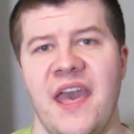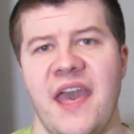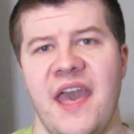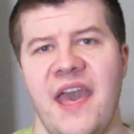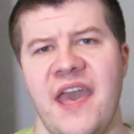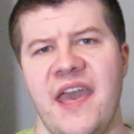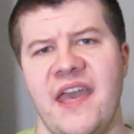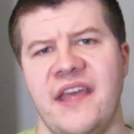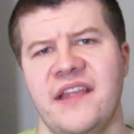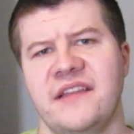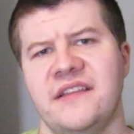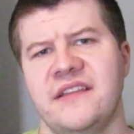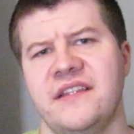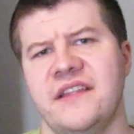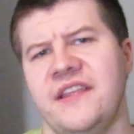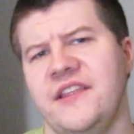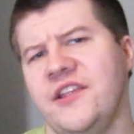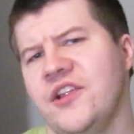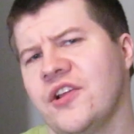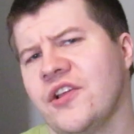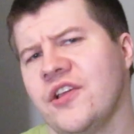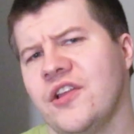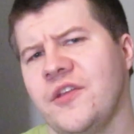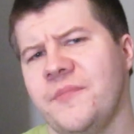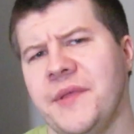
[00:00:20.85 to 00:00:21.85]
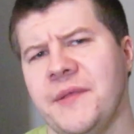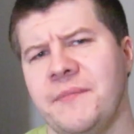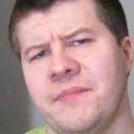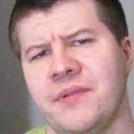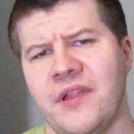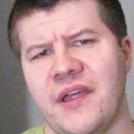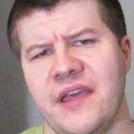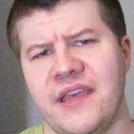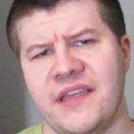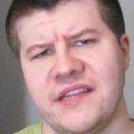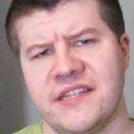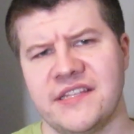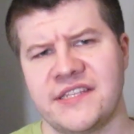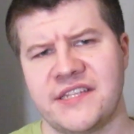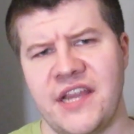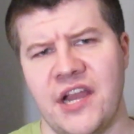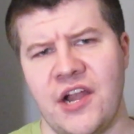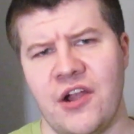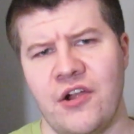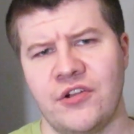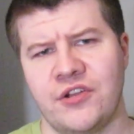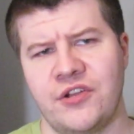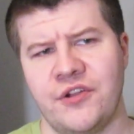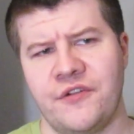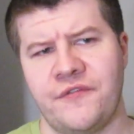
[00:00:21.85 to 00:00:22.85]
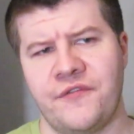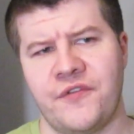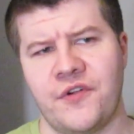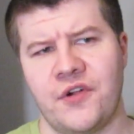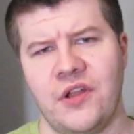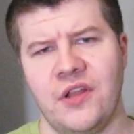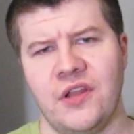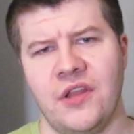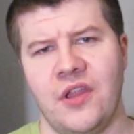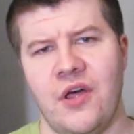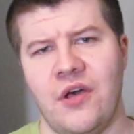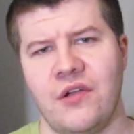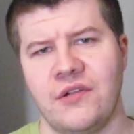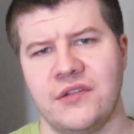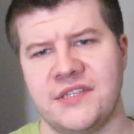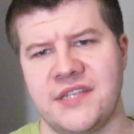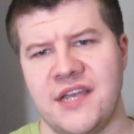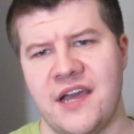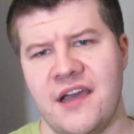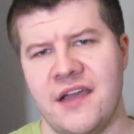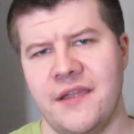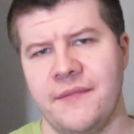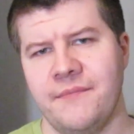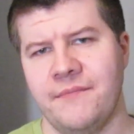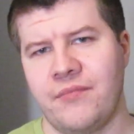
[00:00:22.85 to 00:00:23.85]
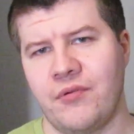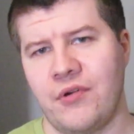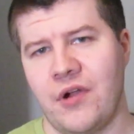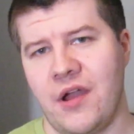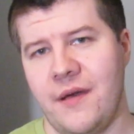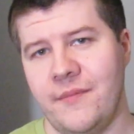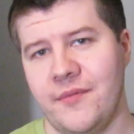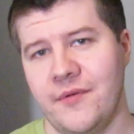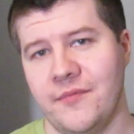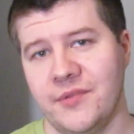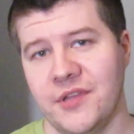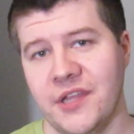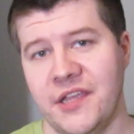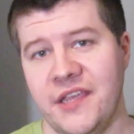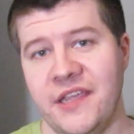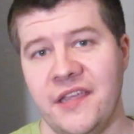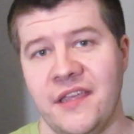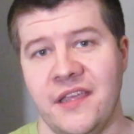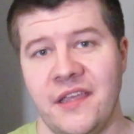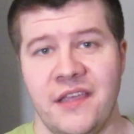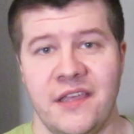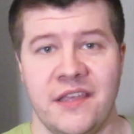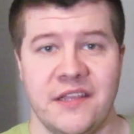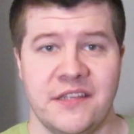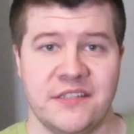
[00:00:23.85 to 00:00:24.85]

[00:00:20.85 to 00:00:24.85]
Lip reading: and you're going to be playing this character for a long time probably,